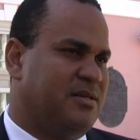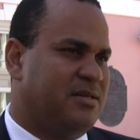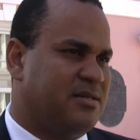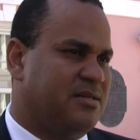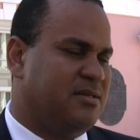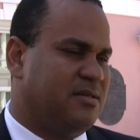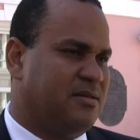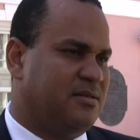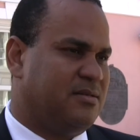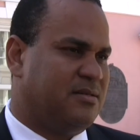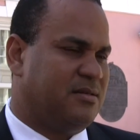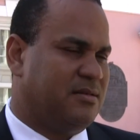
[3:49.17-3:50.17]
addition to the
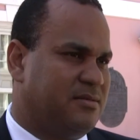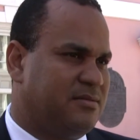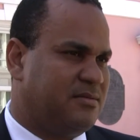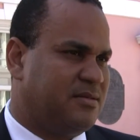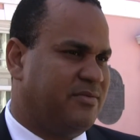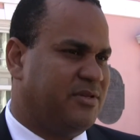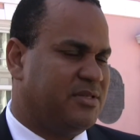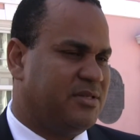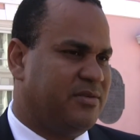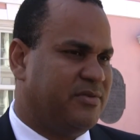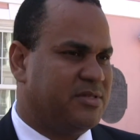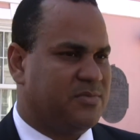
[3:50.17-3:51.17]
civil
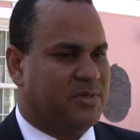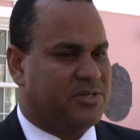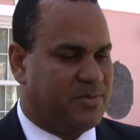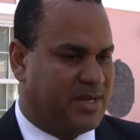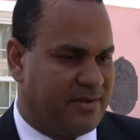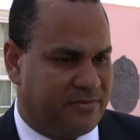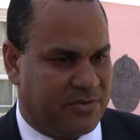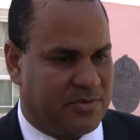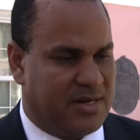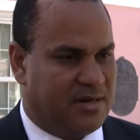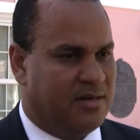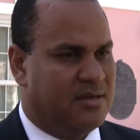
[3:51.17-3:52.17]
service, which we have to run.